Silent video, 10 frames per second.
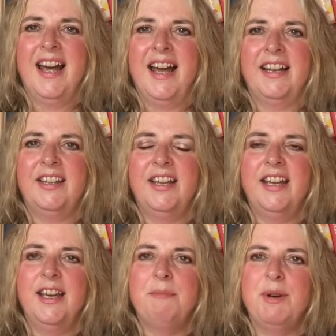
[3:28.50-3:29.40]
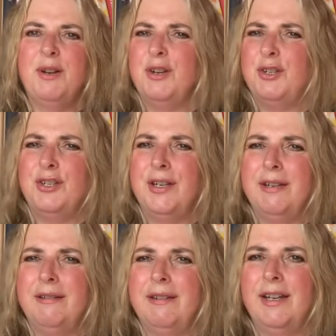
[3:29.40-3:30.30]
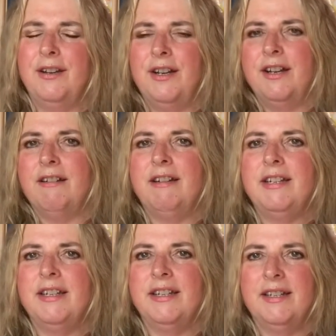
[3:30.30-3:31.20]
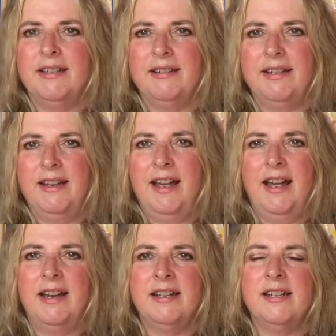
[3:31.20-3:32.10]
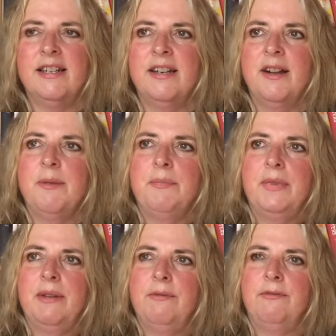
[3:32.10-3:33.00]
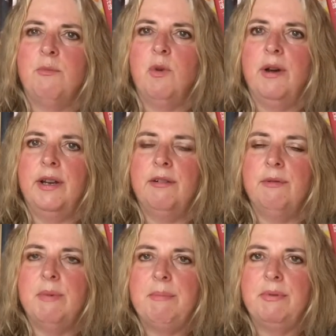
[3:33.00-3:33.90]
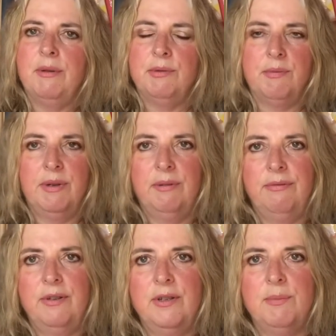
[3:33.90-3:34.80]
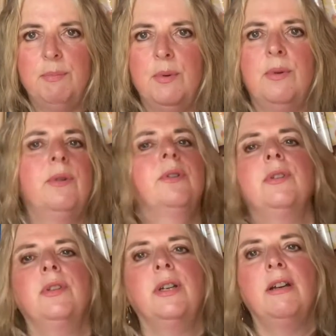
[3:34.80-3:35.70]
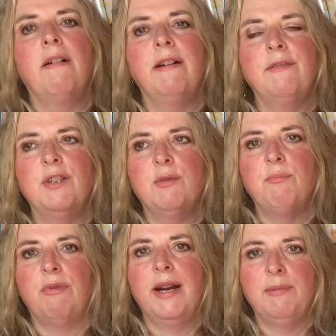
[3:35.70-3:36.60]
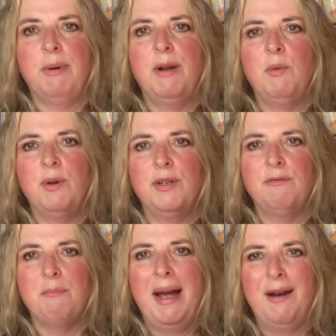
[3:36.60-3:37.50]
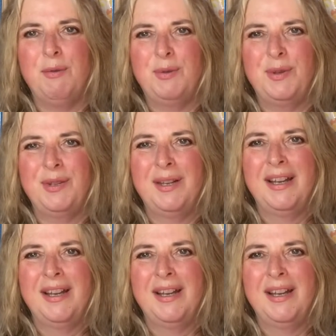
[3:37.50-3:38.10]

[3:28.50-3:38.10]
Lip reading: and I think it emerged in the early 90s, and from what I can remember, it was one of the first books that kind of spread by word of mouth.